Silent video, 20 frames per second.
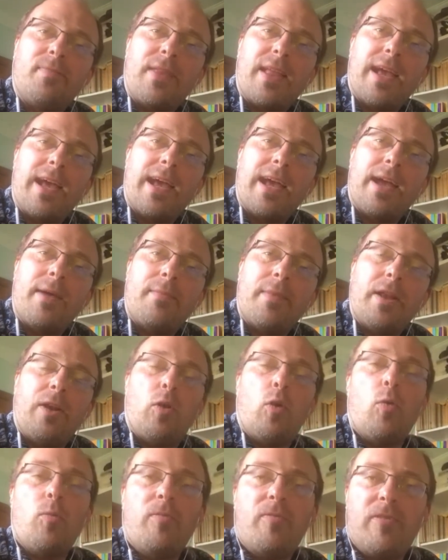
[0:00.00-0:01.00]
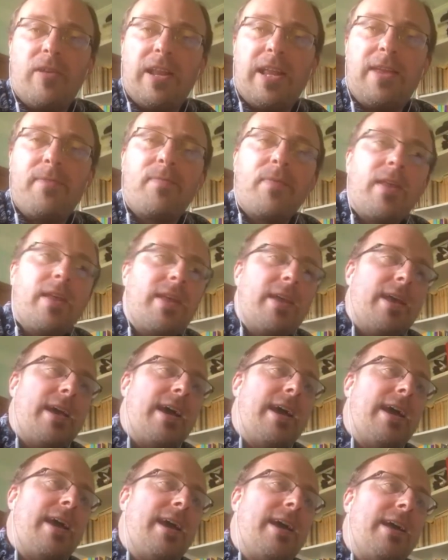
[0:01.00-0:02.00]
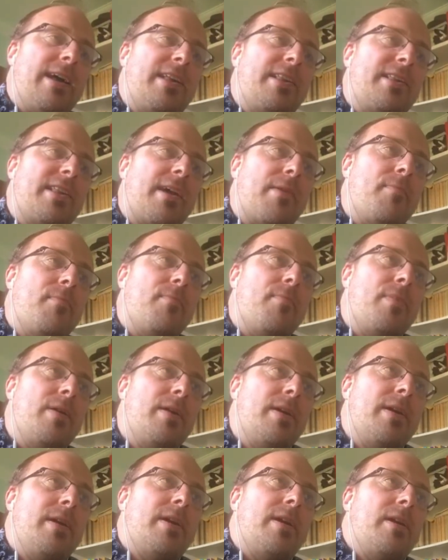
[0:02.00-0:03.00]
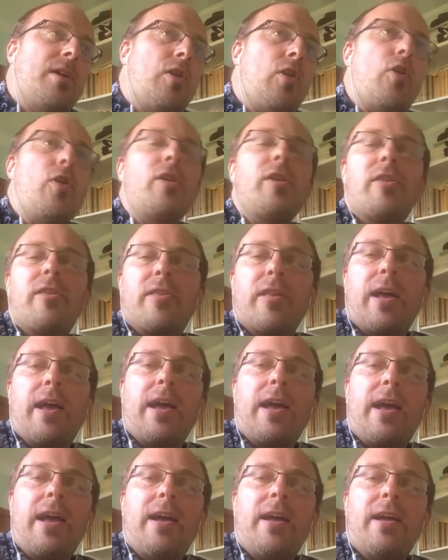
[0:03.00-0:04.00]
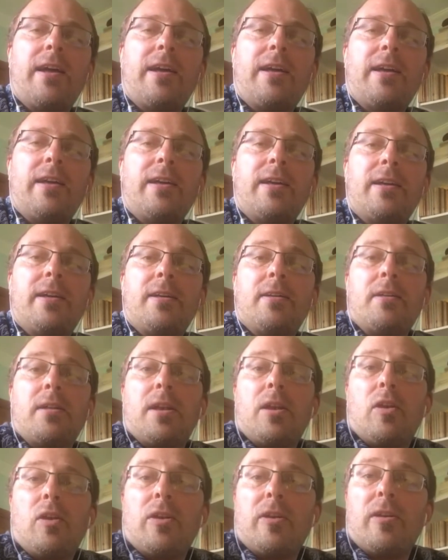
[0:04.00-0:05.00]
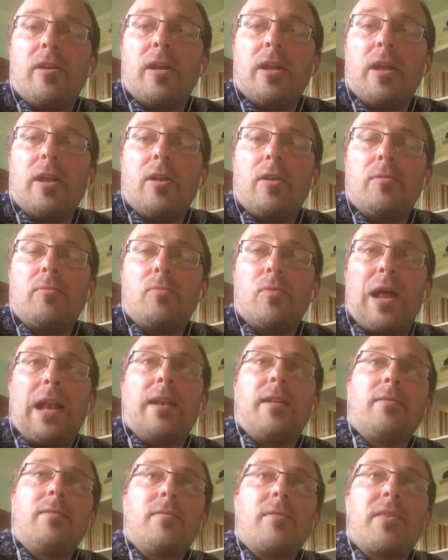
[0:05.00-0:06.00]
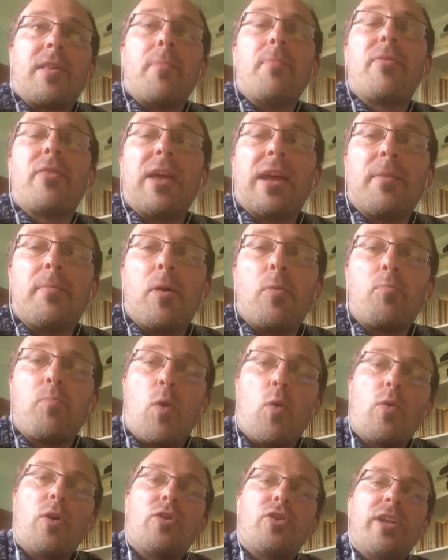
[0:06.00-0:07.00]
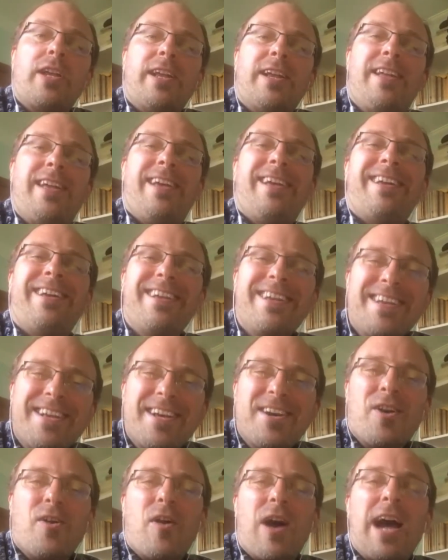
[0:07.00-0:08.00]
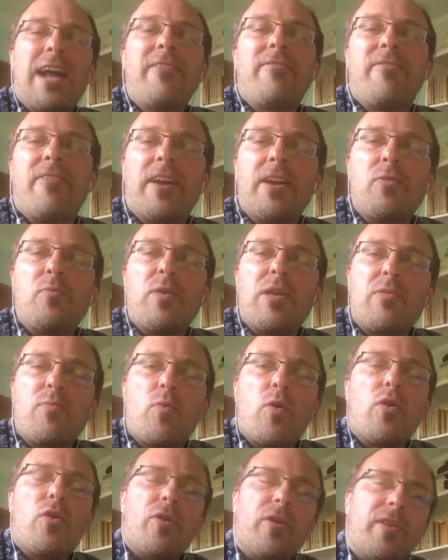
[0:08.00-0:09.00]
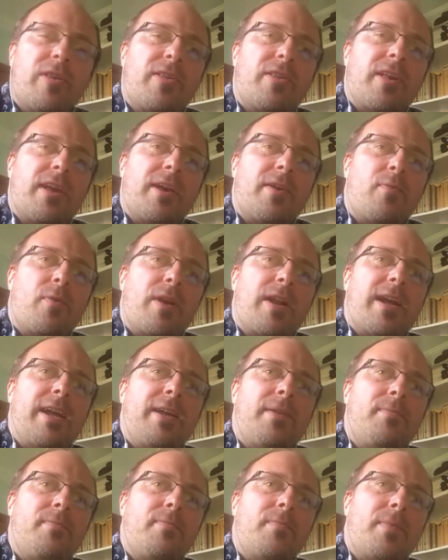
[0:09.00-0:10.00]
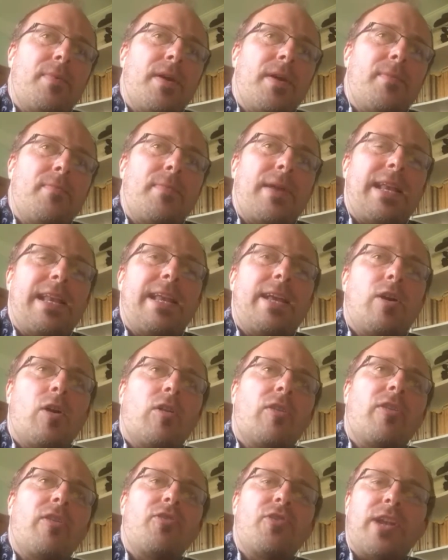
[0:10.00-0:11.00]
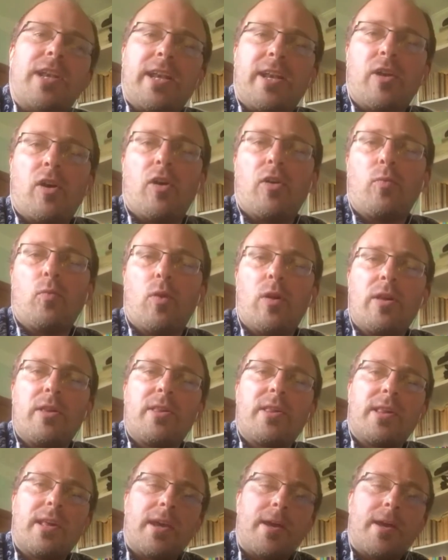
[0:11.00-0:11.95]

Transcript: and hopefully some learnt a lot of, something about poetry or had fun with words. What I mainly concentrated on was